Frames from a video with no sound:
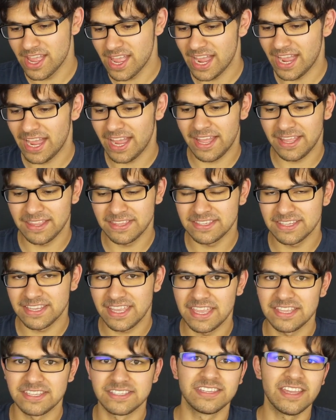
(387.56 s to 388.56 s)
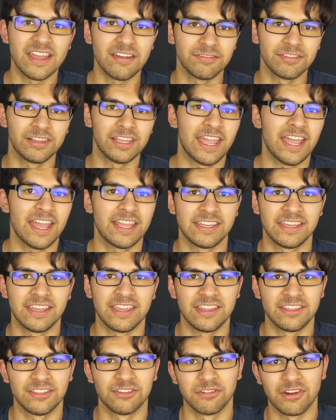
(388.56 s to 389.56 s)
And it's definitely heading
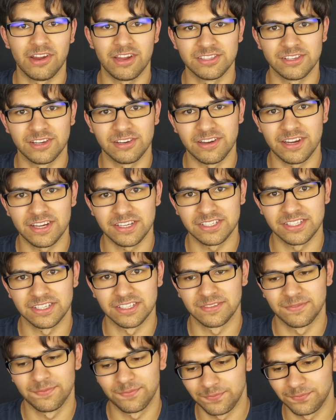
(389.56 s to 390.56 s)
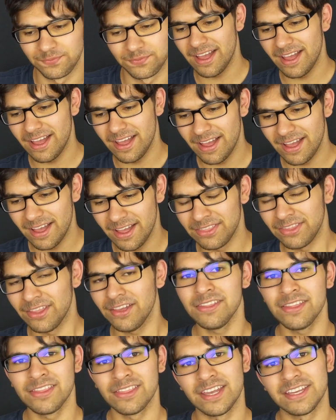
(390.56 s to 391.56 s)
in the right direction.
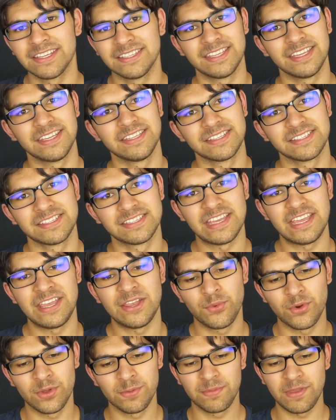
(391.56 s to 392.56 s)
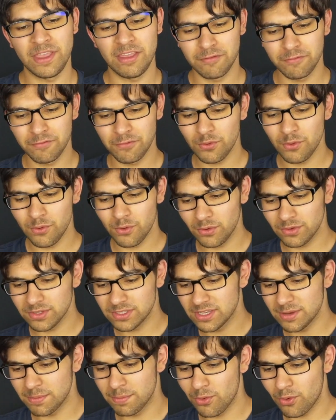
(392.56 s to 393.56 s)
Another nice thing to see would be full
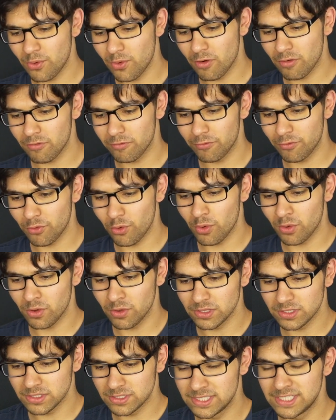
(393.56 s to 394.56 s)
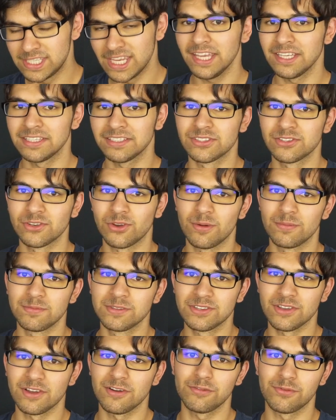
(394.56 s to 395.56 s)
support for desktop
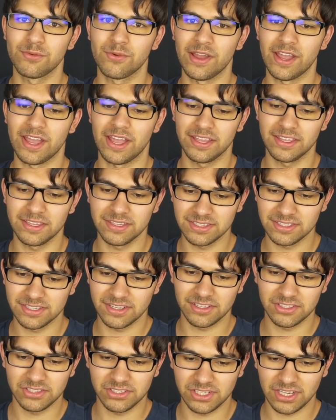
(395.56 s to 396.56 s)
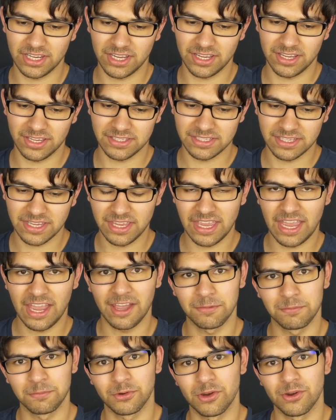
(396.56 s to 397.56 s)
software, such as
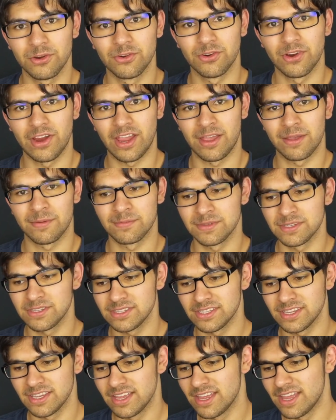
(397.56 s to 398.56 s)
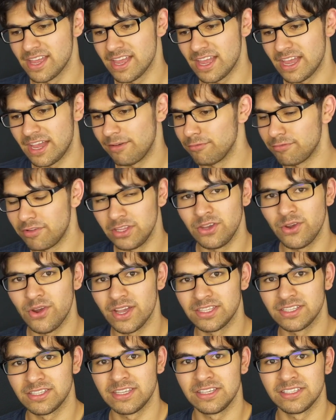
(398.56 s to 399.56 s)
CAD programs, video
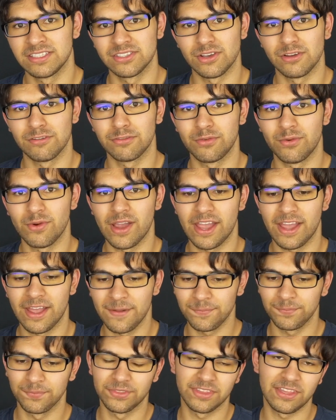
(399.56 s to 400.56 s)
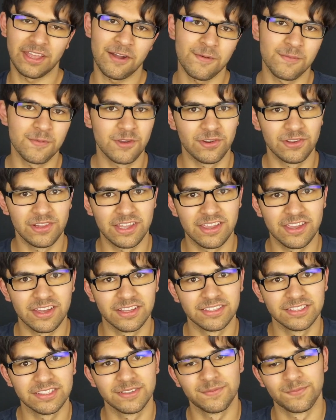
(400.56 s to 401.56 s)
editing software. That would be really
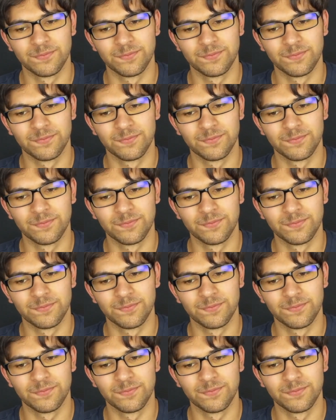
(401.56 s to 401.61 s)
good.